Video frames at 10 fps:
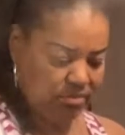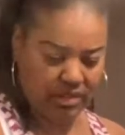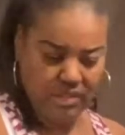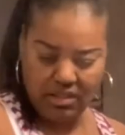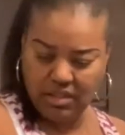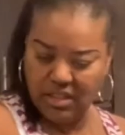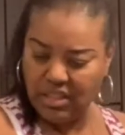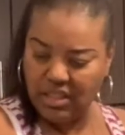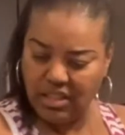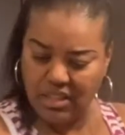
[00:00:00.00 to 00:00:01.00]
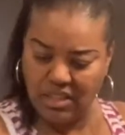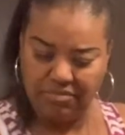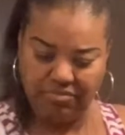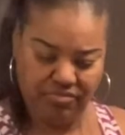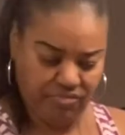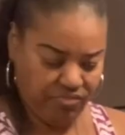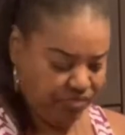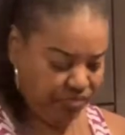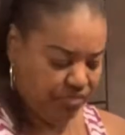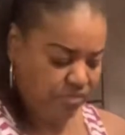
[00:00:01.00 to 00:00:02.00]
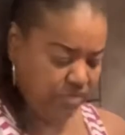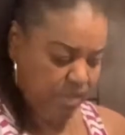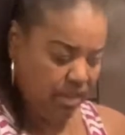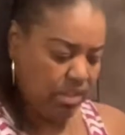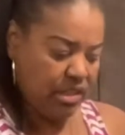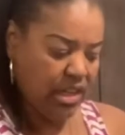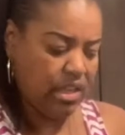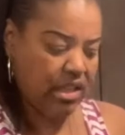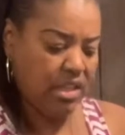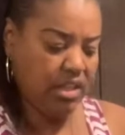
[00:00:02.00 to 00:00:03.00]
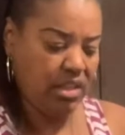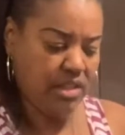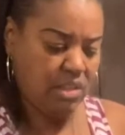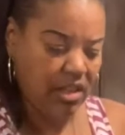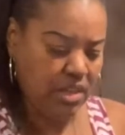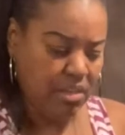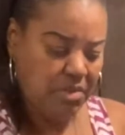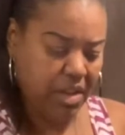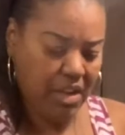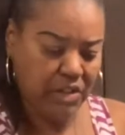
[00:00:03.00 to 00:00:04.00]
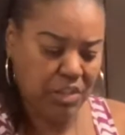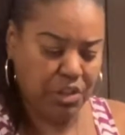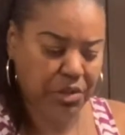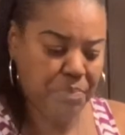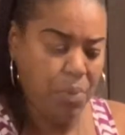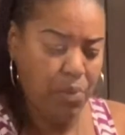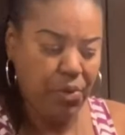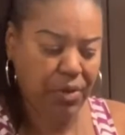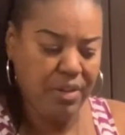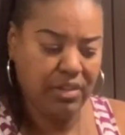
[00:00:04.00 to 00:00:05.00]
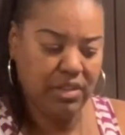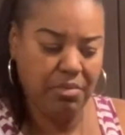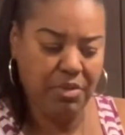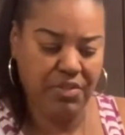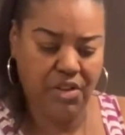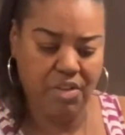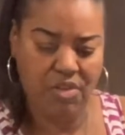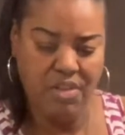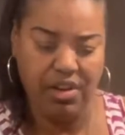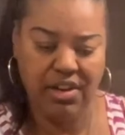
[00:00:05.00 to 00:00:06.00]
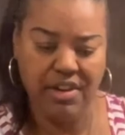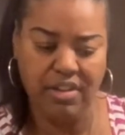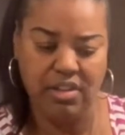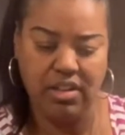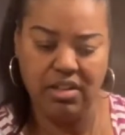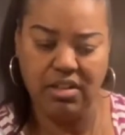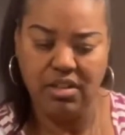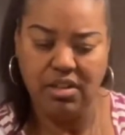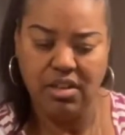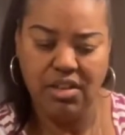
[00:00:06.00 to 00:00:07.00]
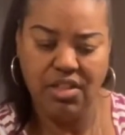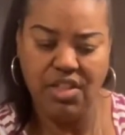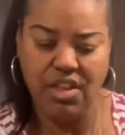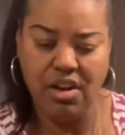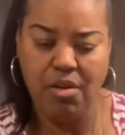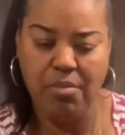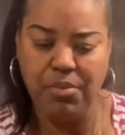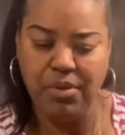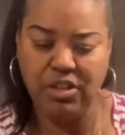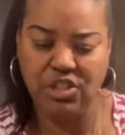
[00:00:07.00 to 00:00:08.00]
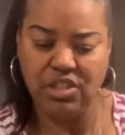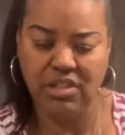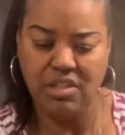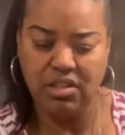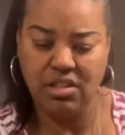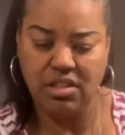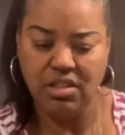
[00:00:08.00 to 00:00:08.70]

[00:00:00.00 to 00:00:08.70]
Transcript: let's see, take this, and actually just pour some of it on here, and then I'll brush it, because